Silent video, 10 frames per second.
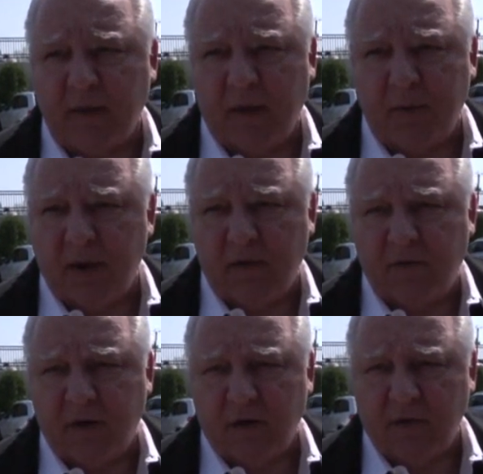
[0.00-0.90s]
They've been here
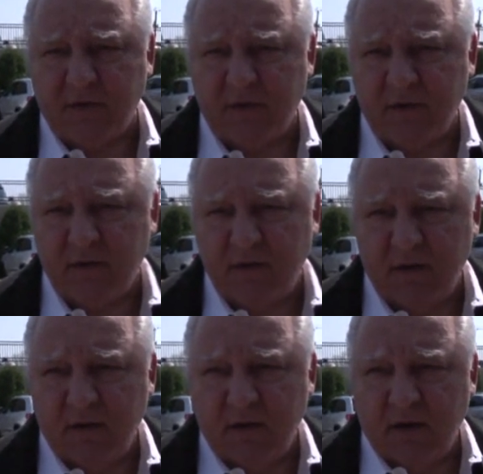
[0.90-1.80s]
for years,
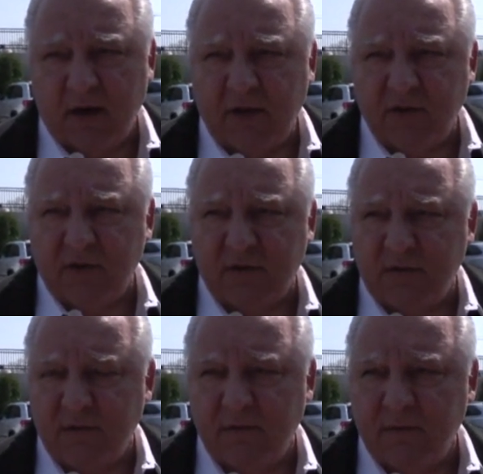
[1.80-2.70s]
and I
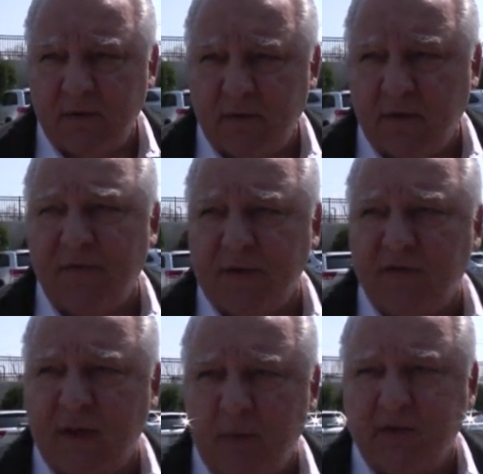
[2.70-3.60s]
just if this
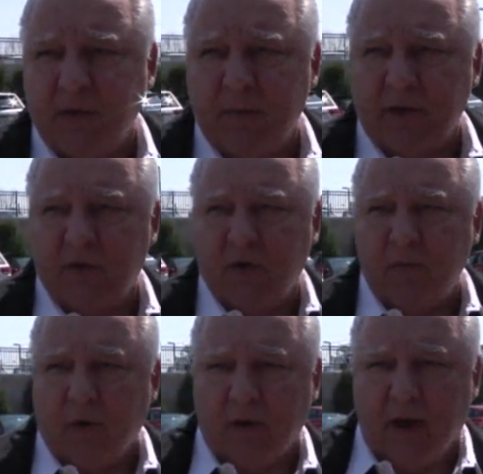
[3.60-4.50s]
family's going to be in
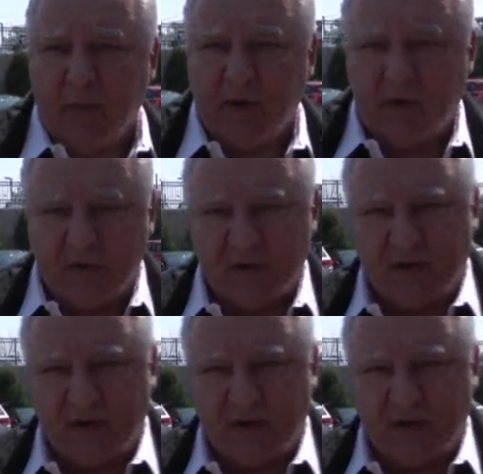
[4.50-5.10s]
turmoil now because of